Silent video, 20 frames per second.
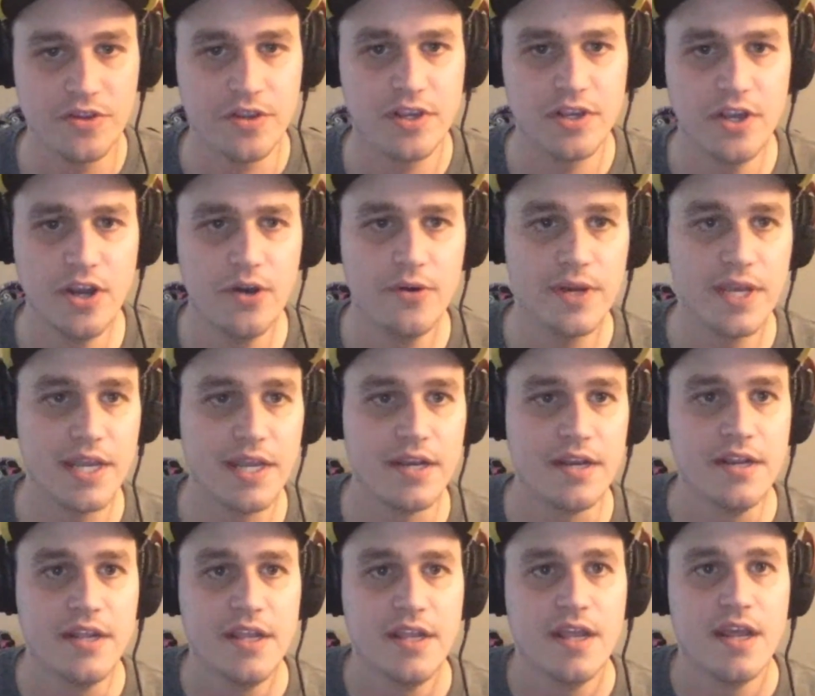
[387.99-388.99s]
go
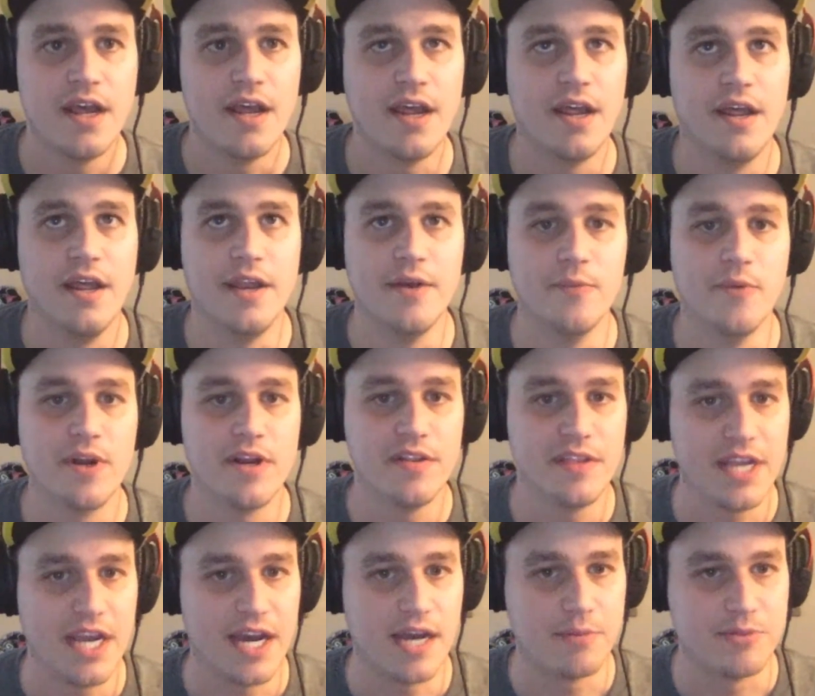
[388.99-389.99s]
in, and one of
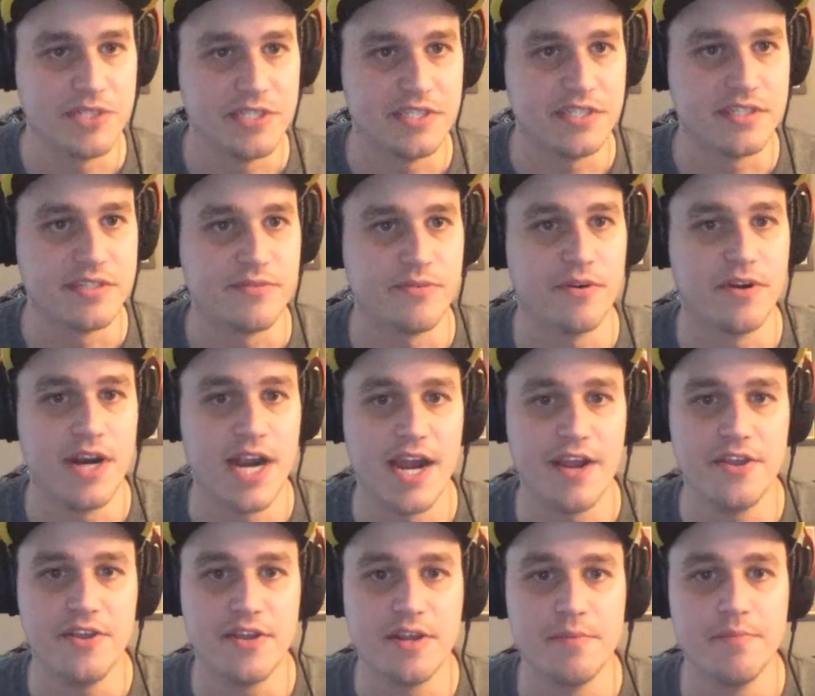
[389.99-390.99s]
the options for how
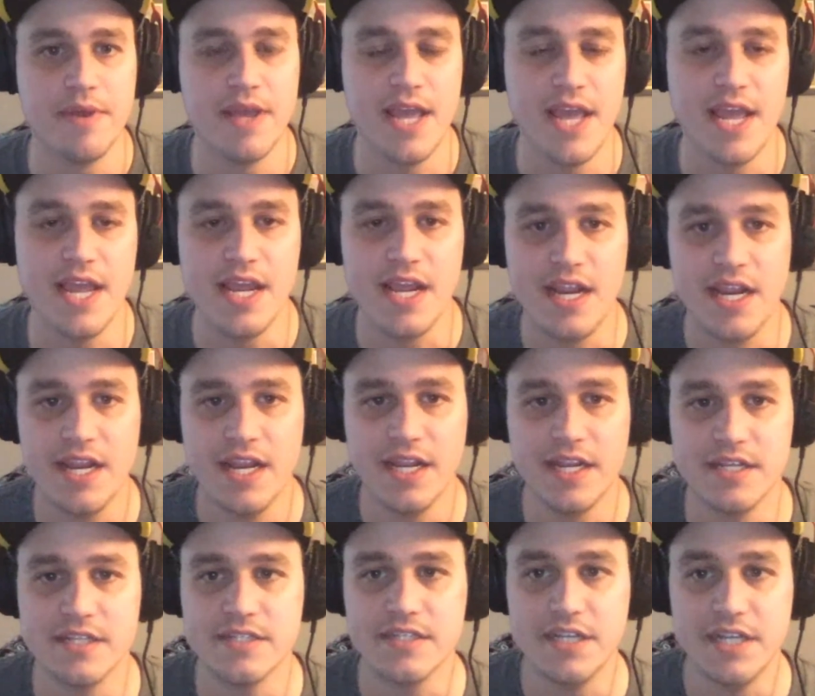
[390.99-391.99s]
you can pay
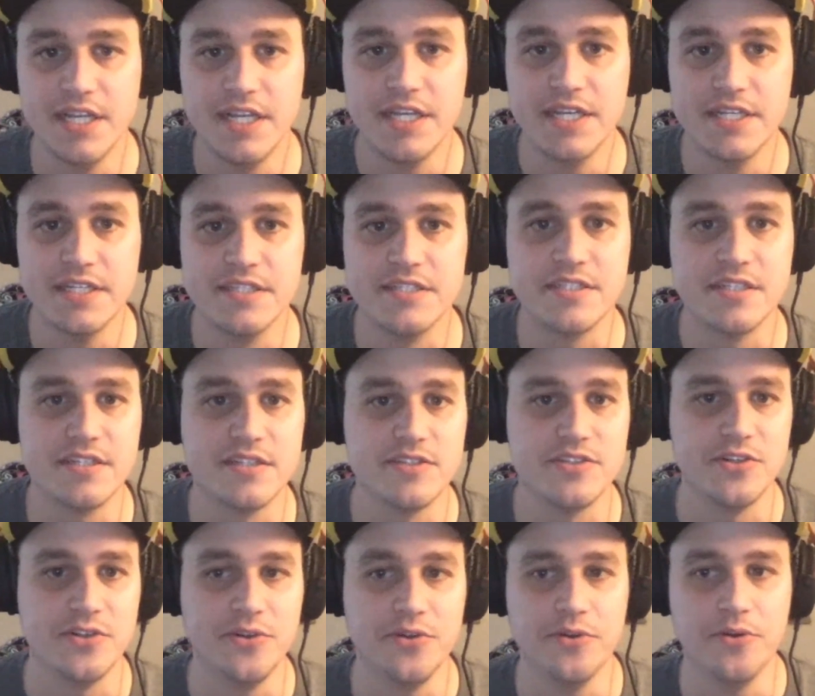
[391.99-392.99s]
is
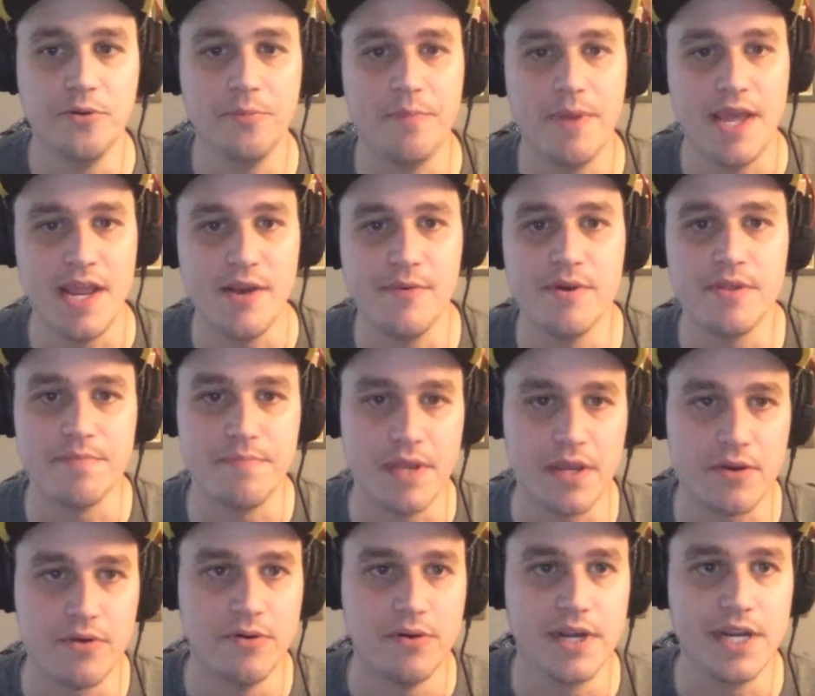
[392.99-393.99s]
to pay with
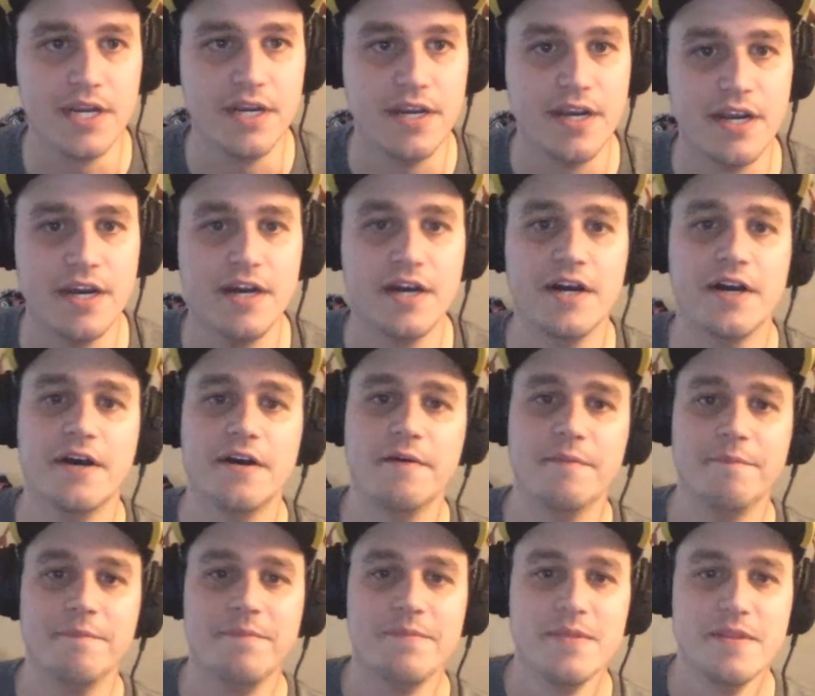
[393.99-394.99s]
Bitcoin.
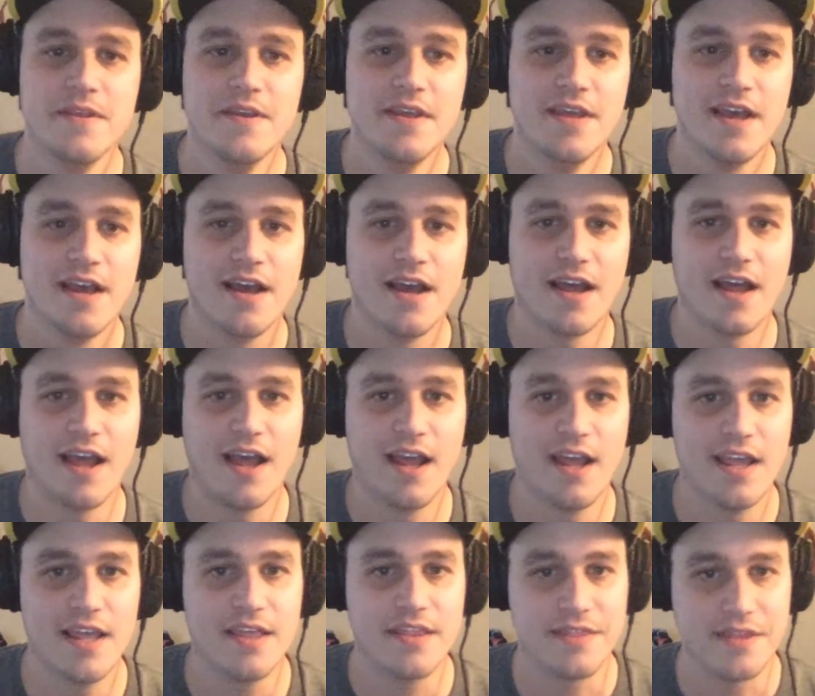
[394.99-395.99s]

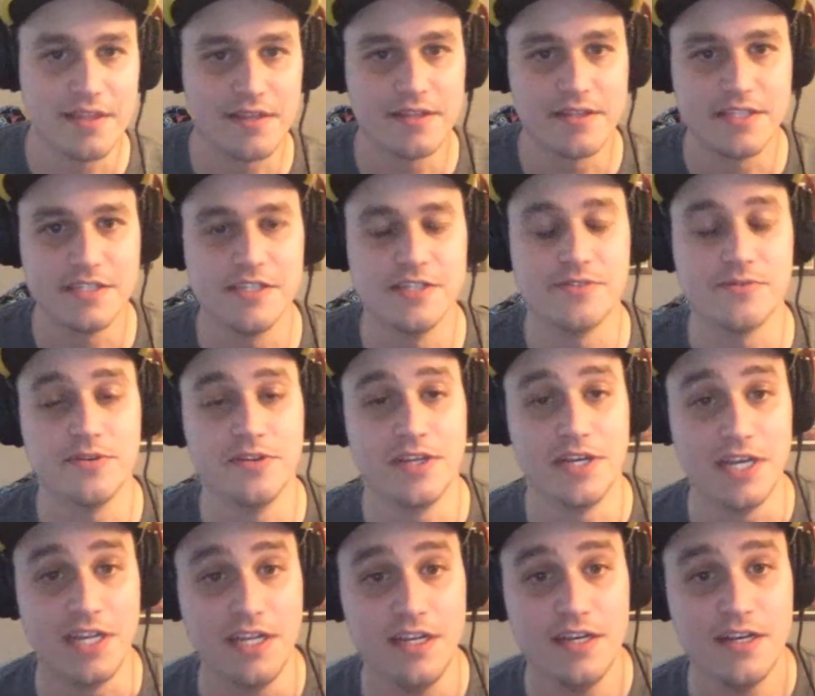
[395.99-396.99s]
I think that this is
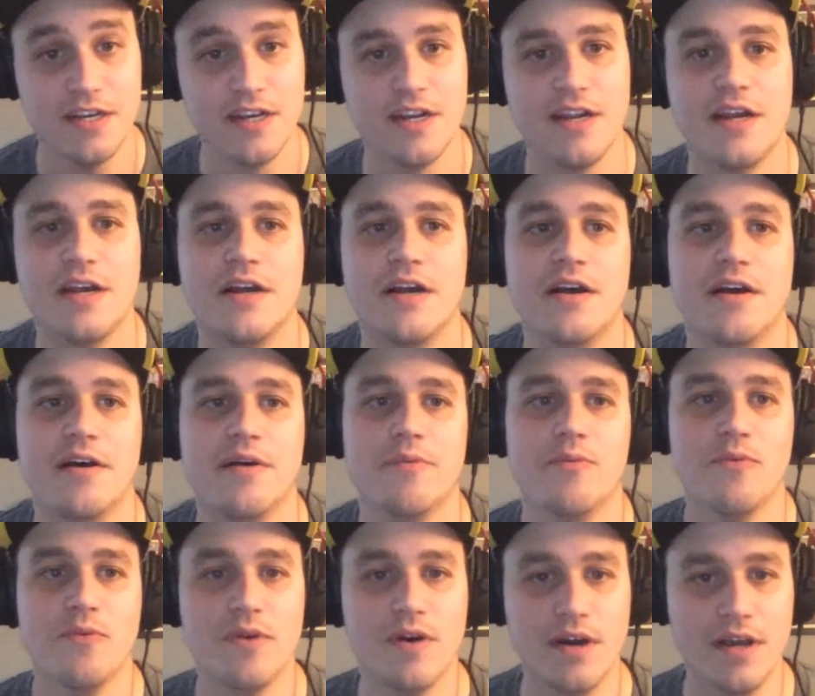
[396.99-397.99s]
really neat.
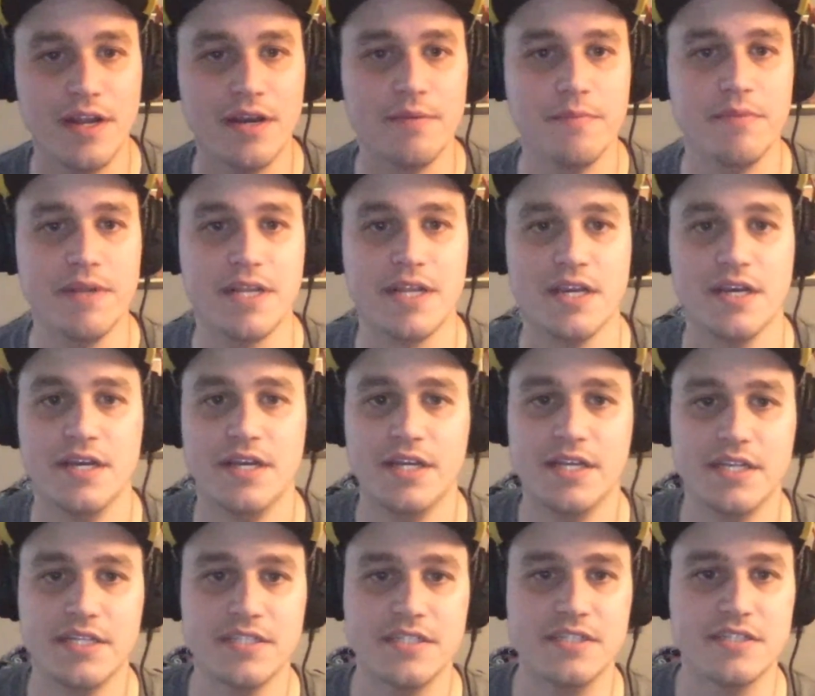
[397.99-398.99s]
One,
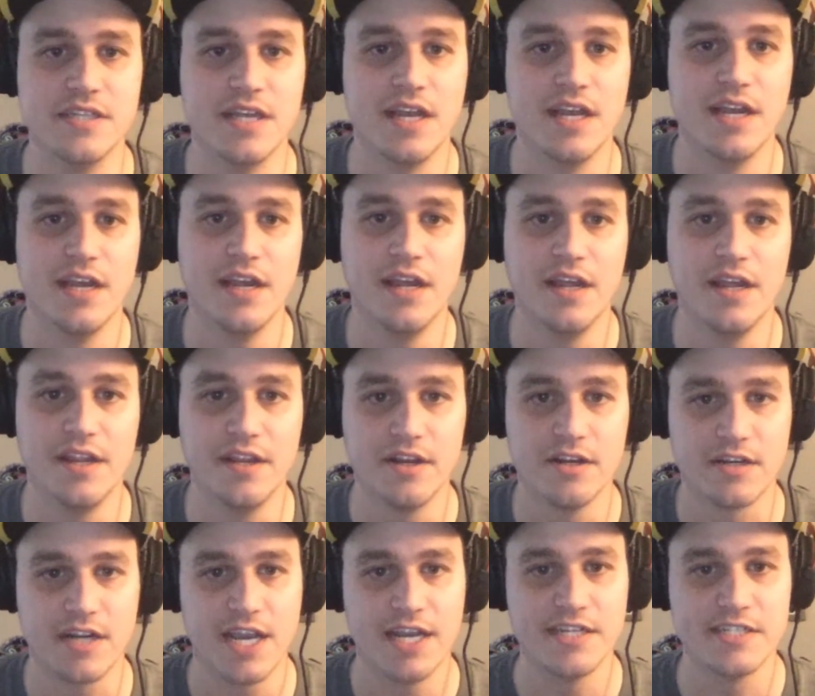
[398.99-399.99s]
because
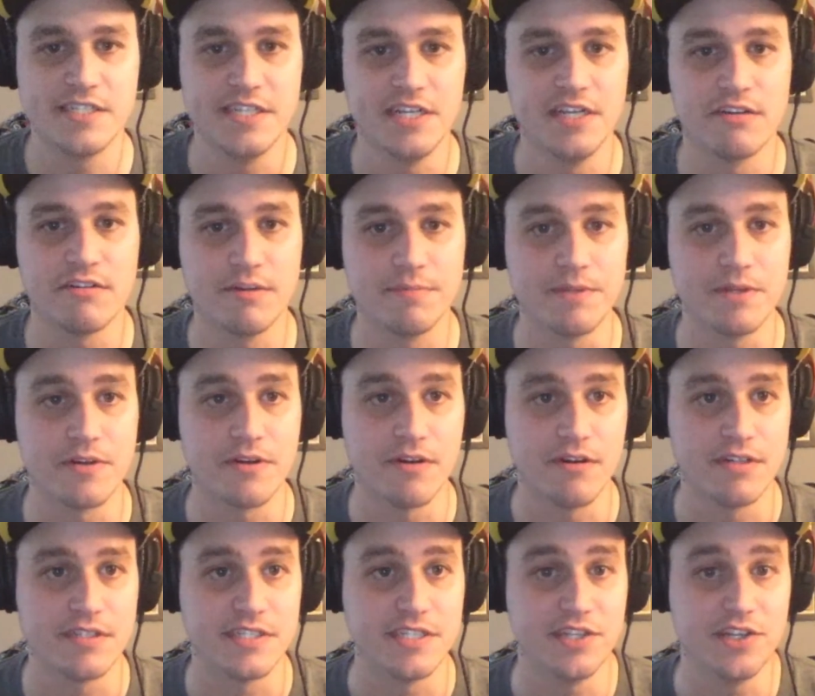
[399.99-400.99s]
you're kind of seeing
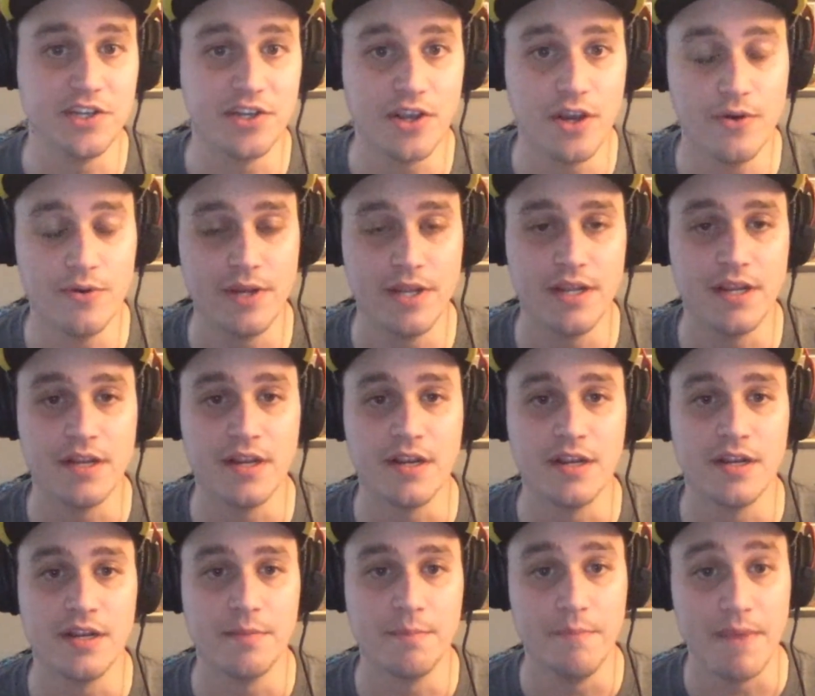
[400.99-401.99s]
cryptocurrency
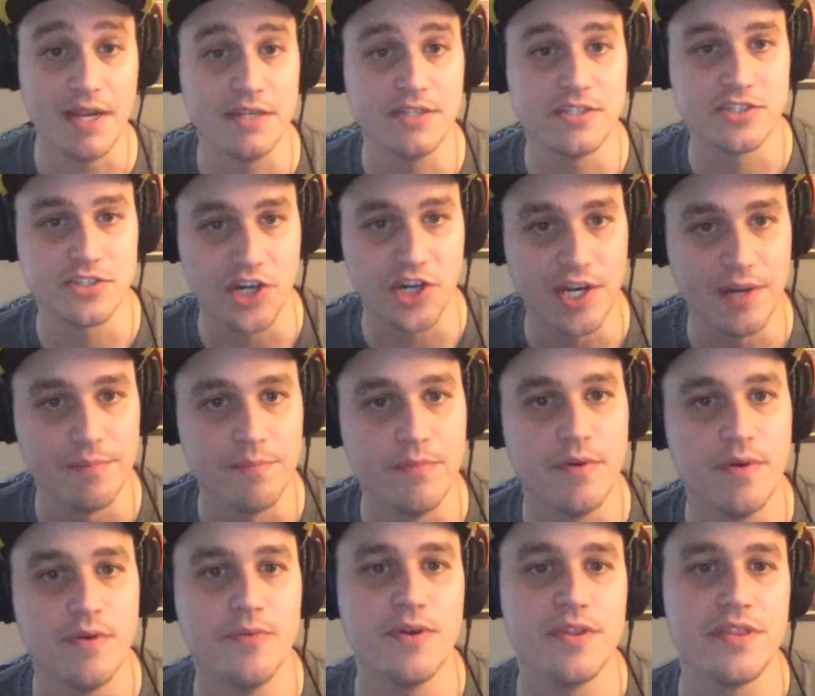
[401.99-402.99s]
going
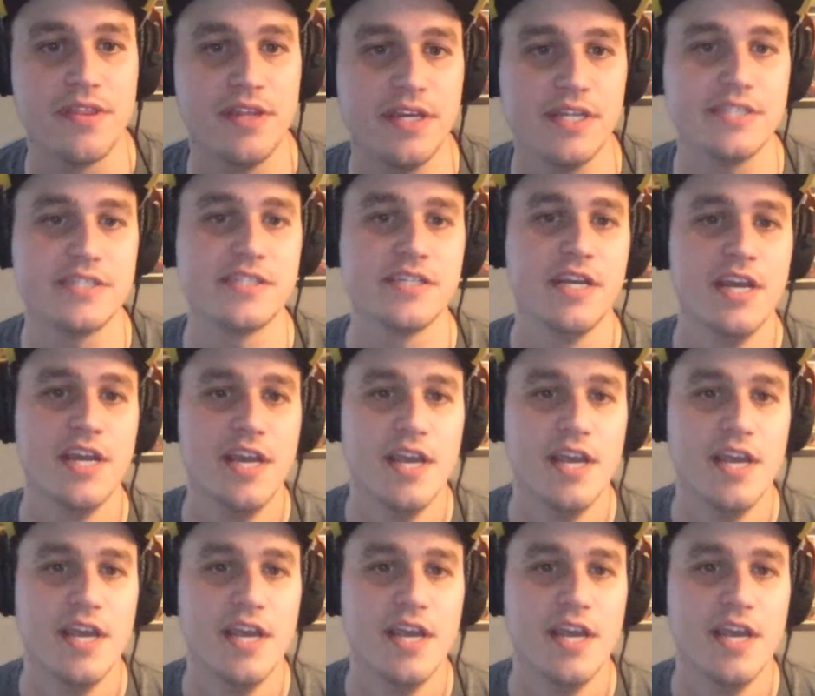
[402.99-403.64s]
mainstream with this.